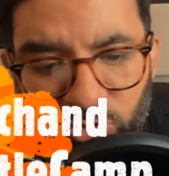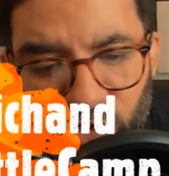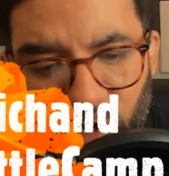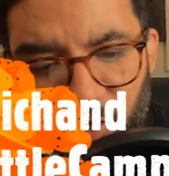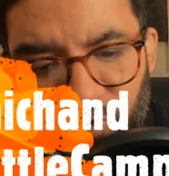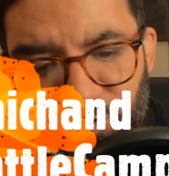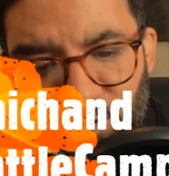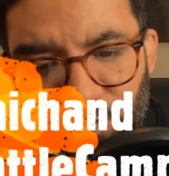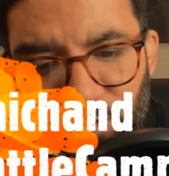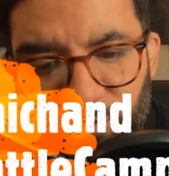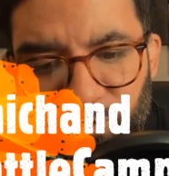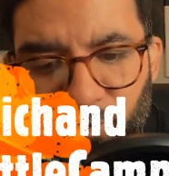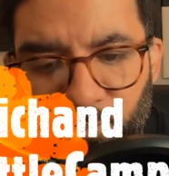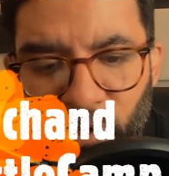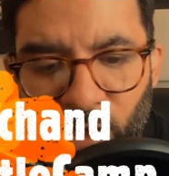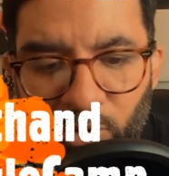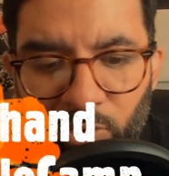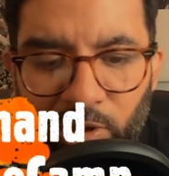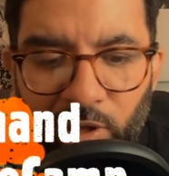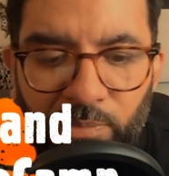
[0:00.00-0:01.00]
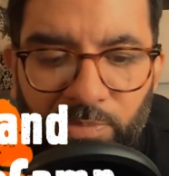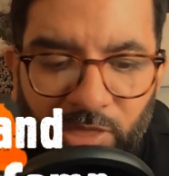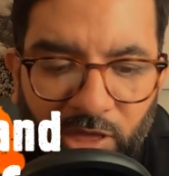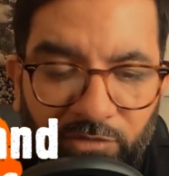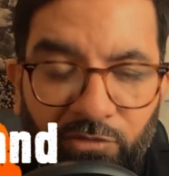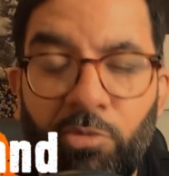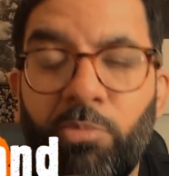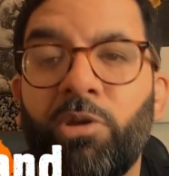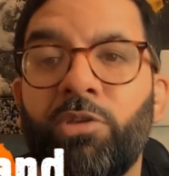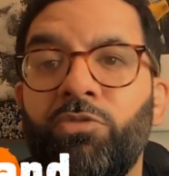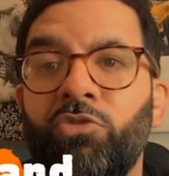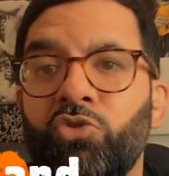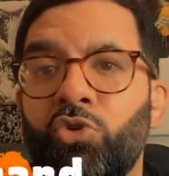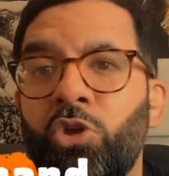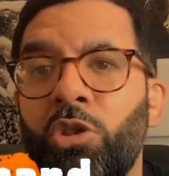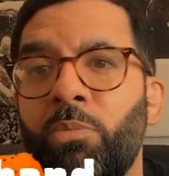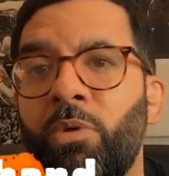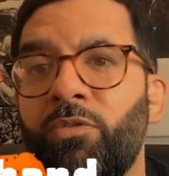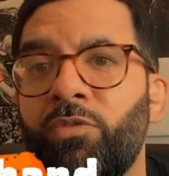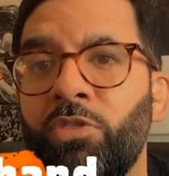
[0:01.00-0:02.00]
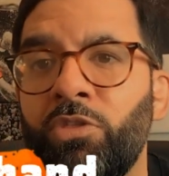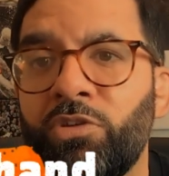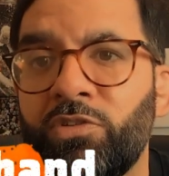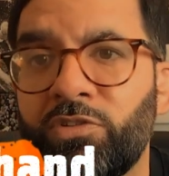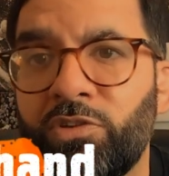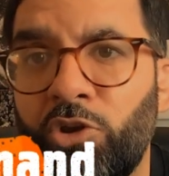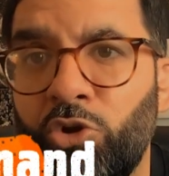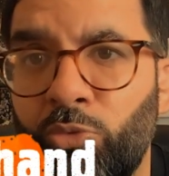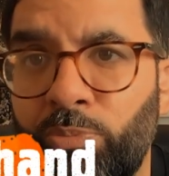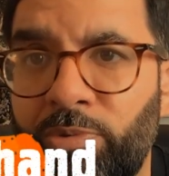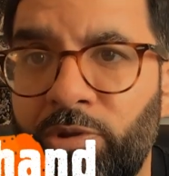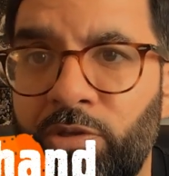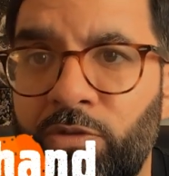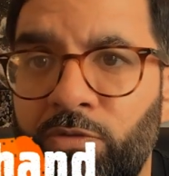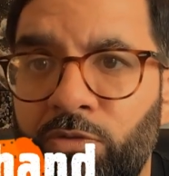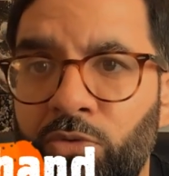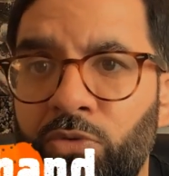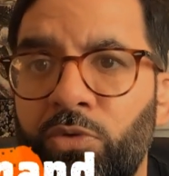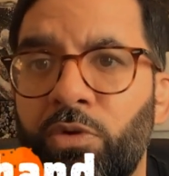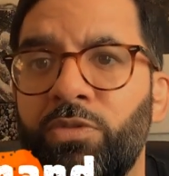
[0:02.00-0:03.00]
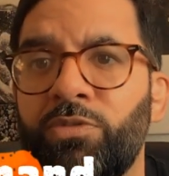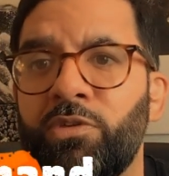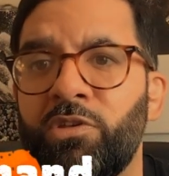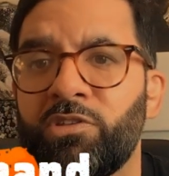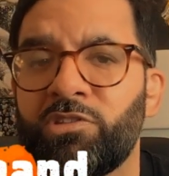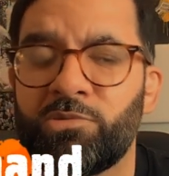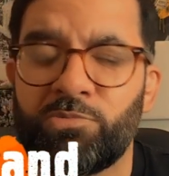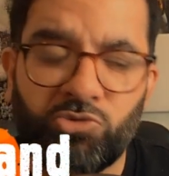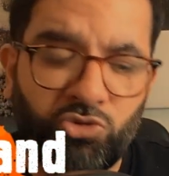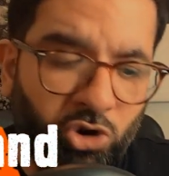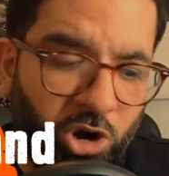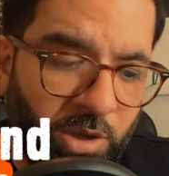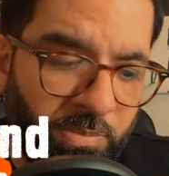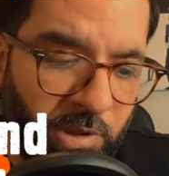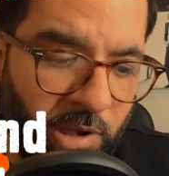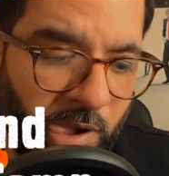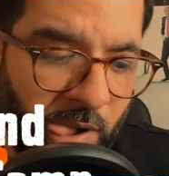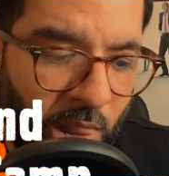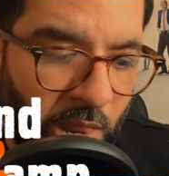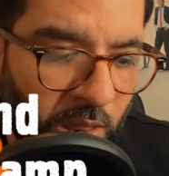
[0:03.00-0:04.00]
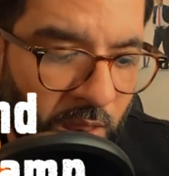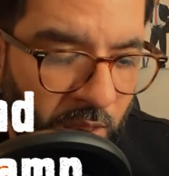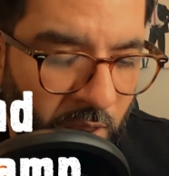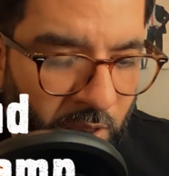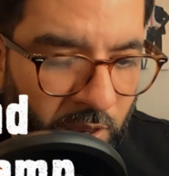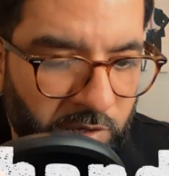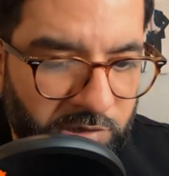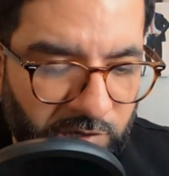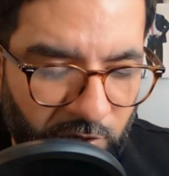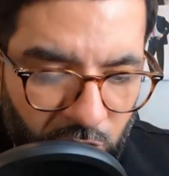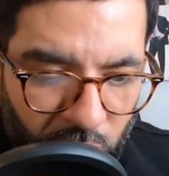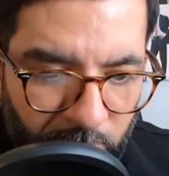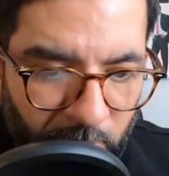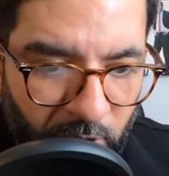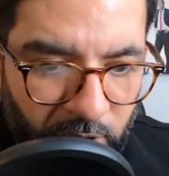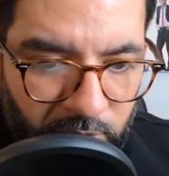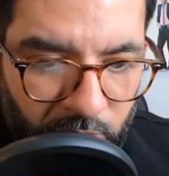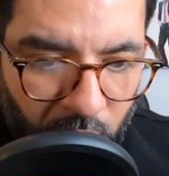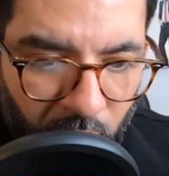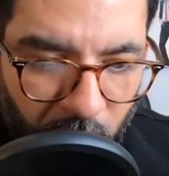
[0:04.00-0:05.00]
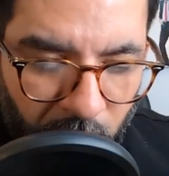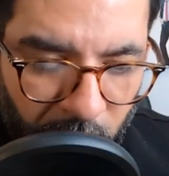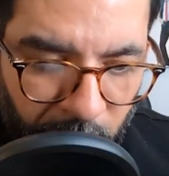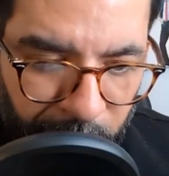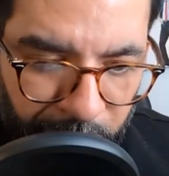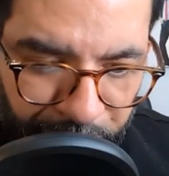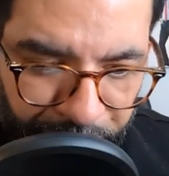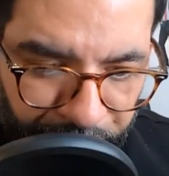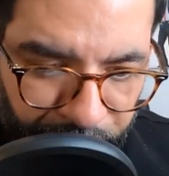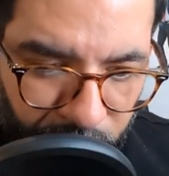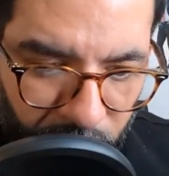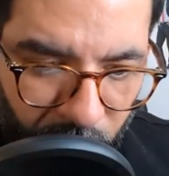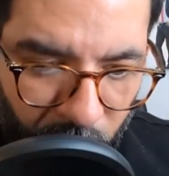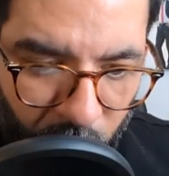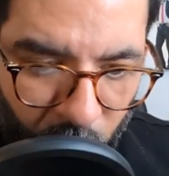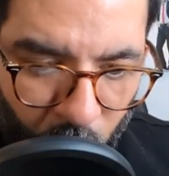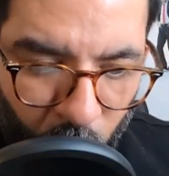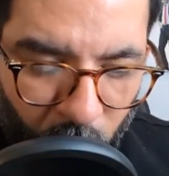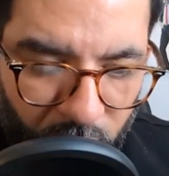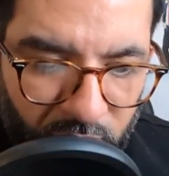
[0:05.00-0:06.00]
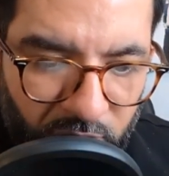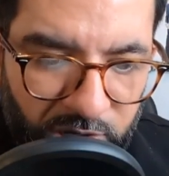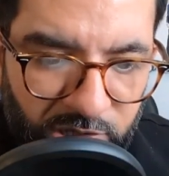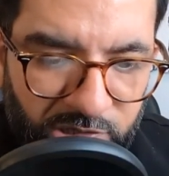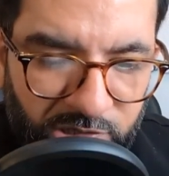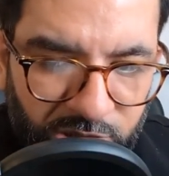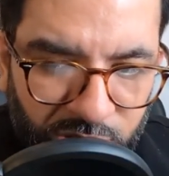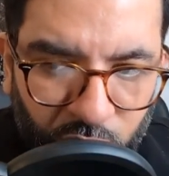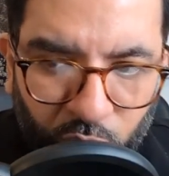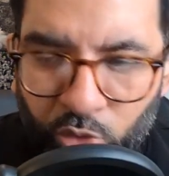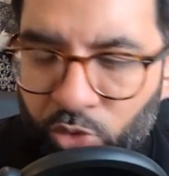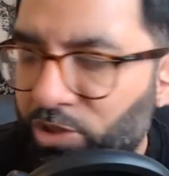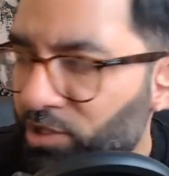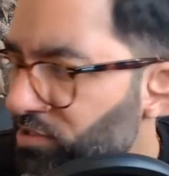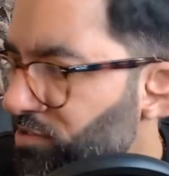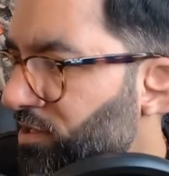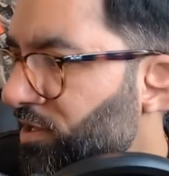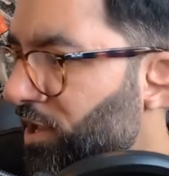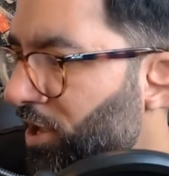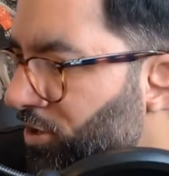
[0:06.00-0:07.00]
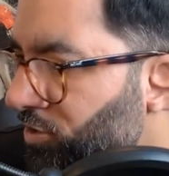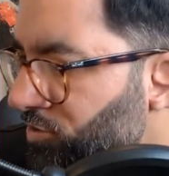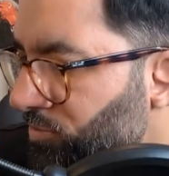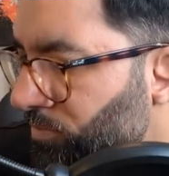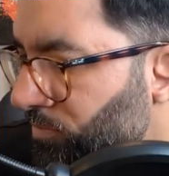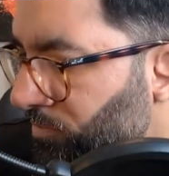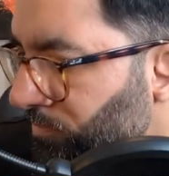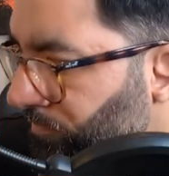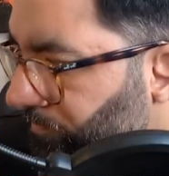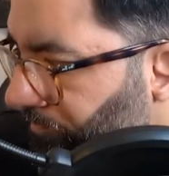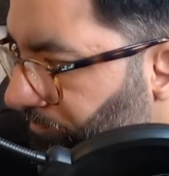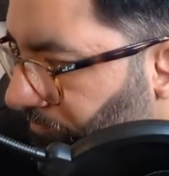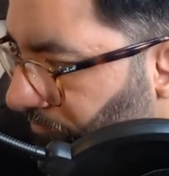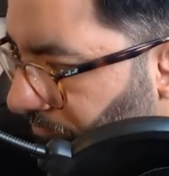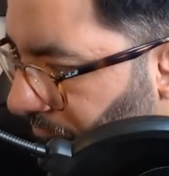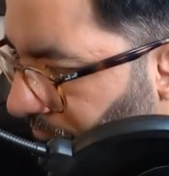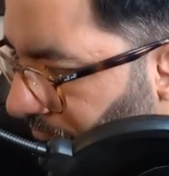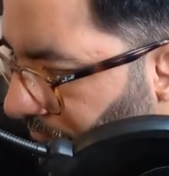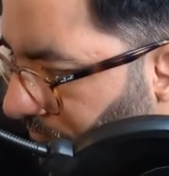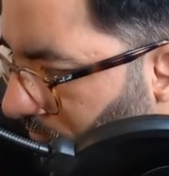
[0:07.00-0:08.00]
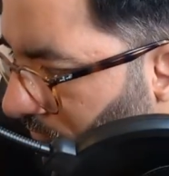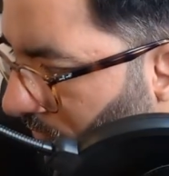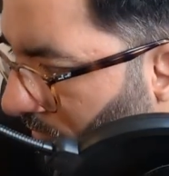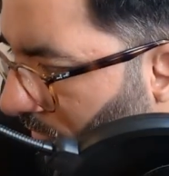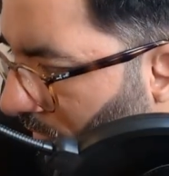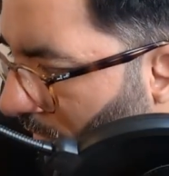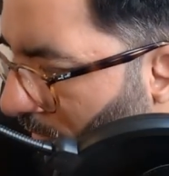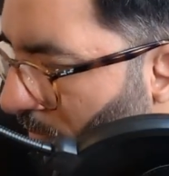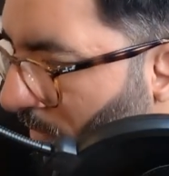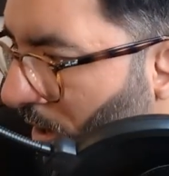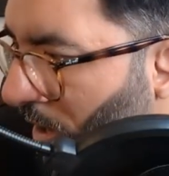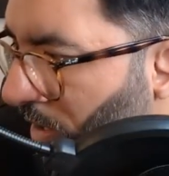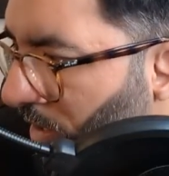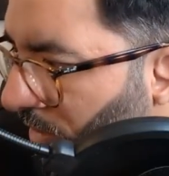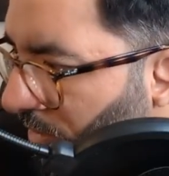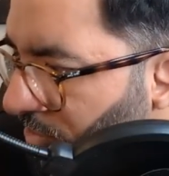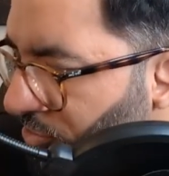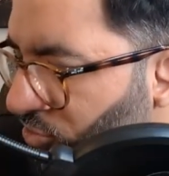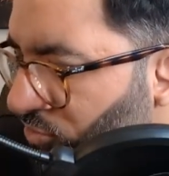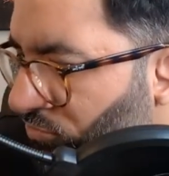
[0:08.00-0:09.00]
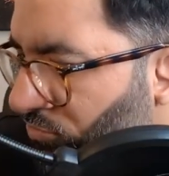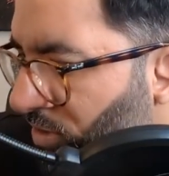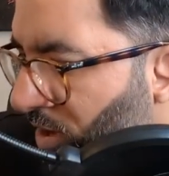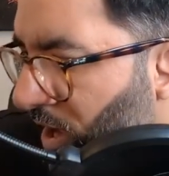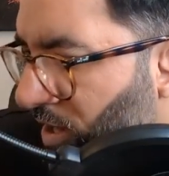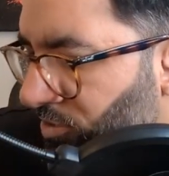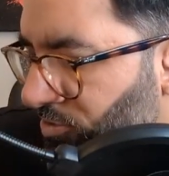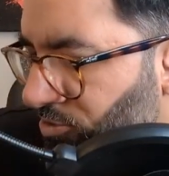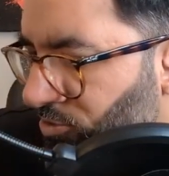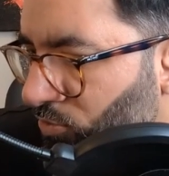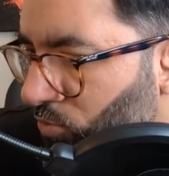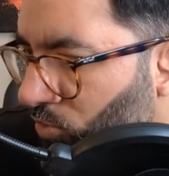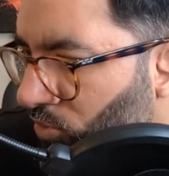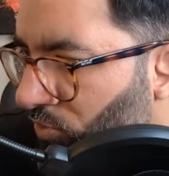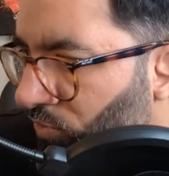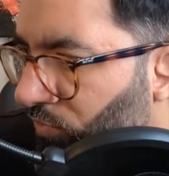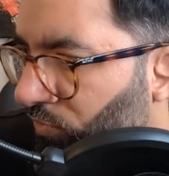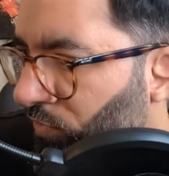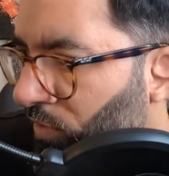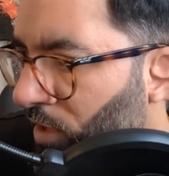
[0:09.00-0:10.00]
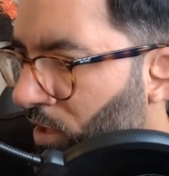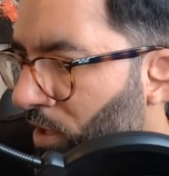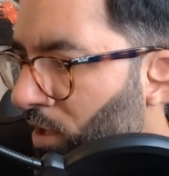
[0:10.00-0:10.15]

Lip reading: J. Chan. This is the Battle Camp. Thank you very much for joining me. If you're new to the channel, please do consider subscribing. So look, man, when I saw this announcement, my initial reaction was